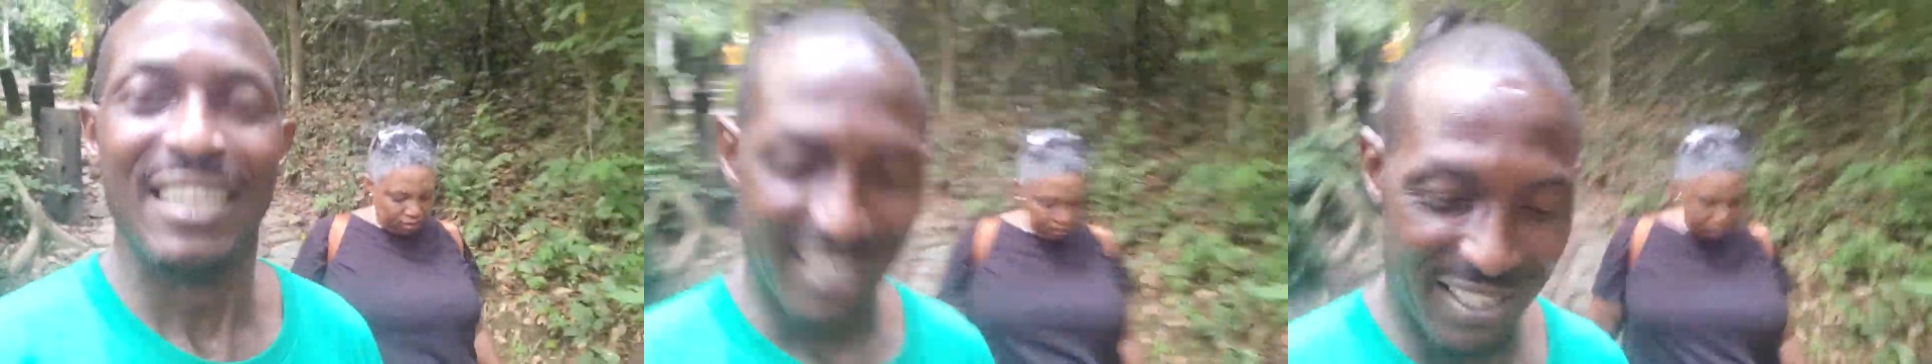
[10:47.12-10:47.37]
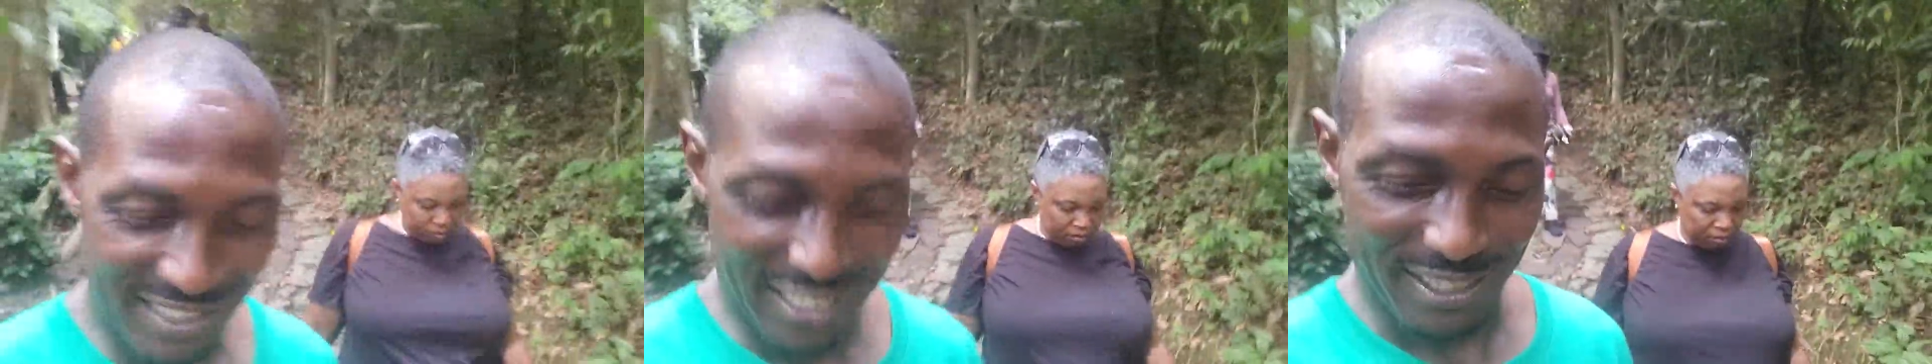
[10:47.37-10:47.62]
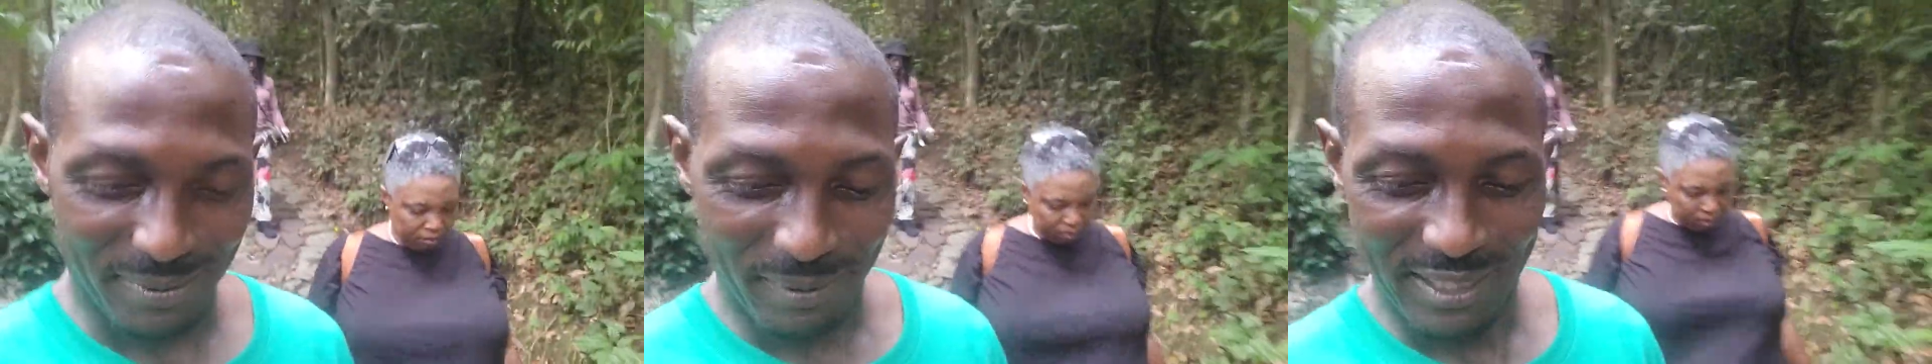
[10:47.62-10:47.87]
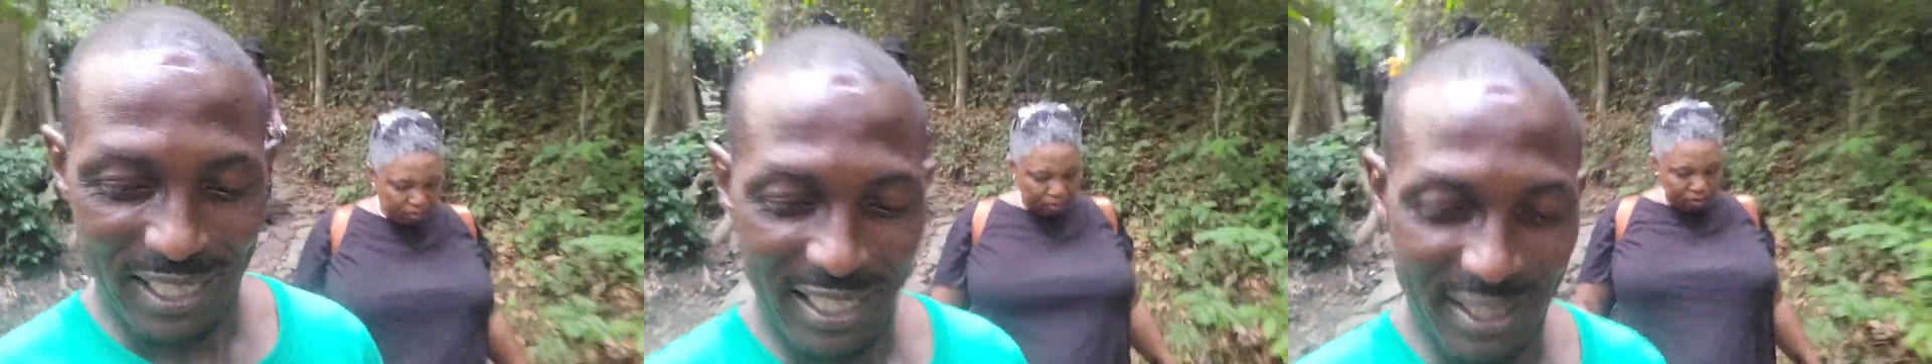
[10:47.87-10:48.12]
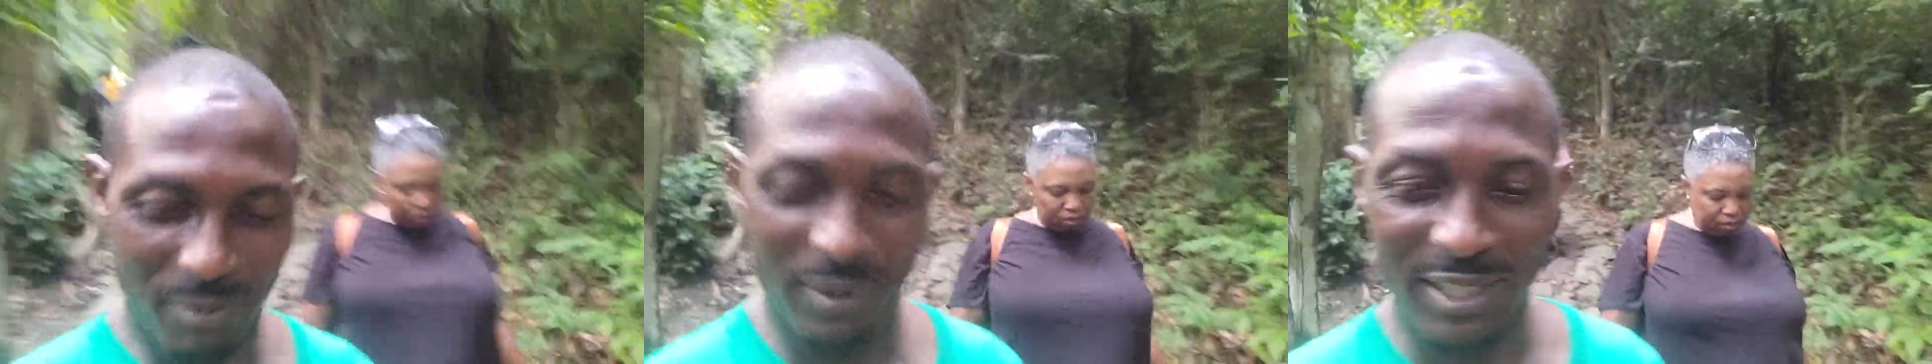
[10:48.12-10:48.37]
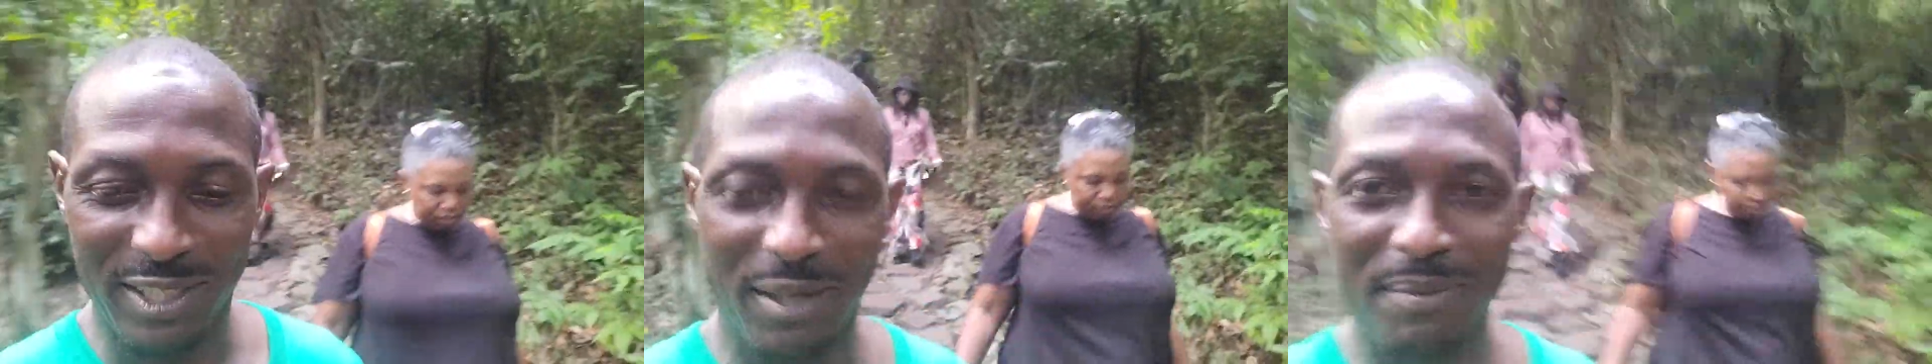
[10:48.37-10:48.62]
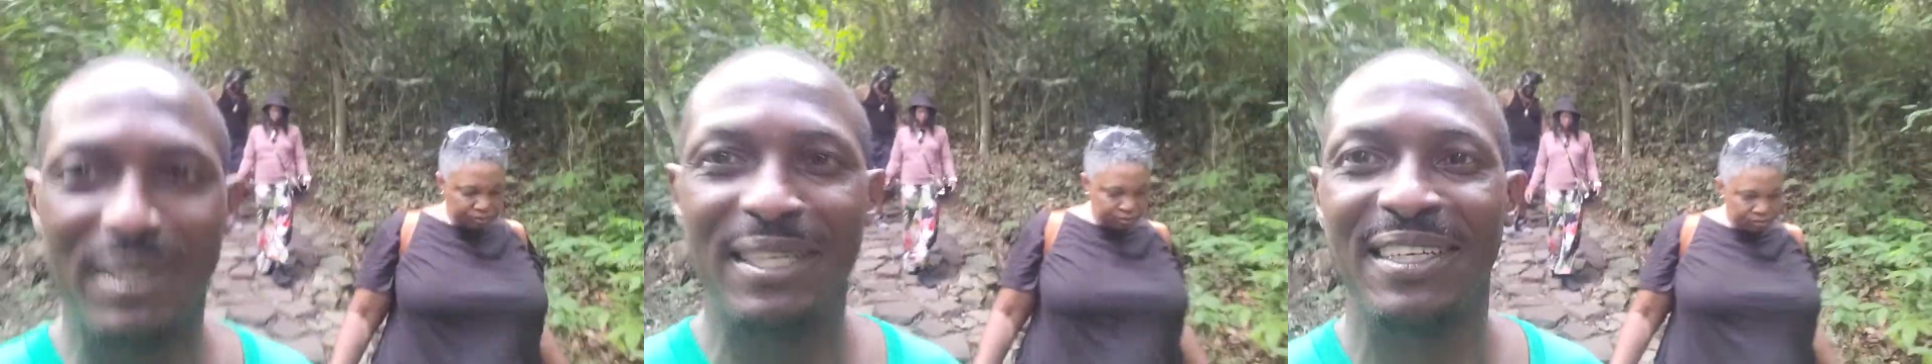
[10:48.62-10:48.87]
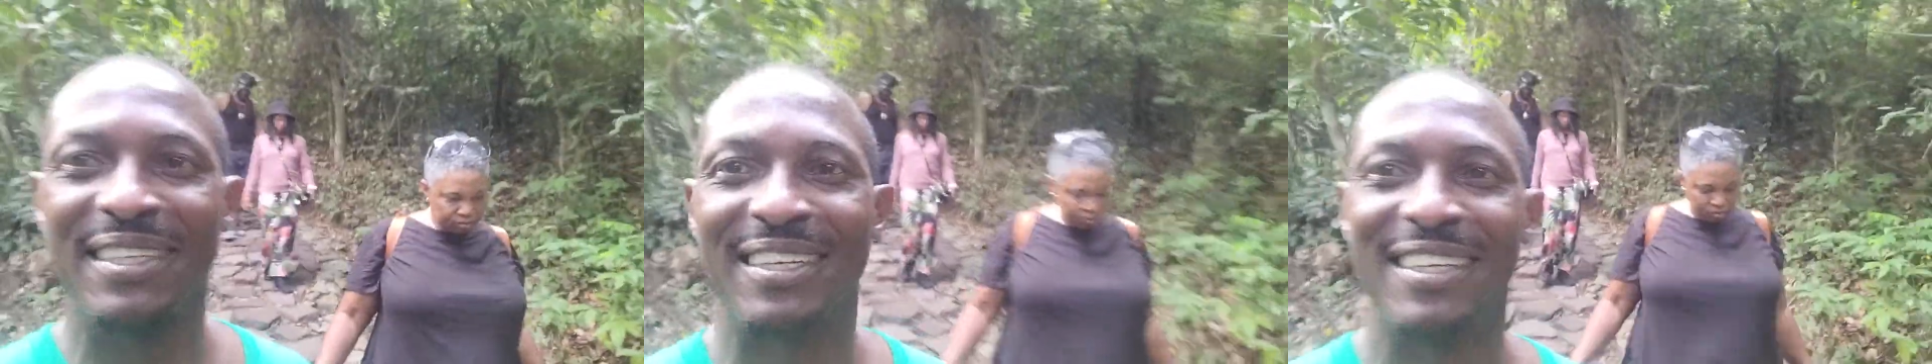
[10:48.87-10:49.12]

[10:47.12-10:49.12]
Uh, yes, but yeah, this one is gonna be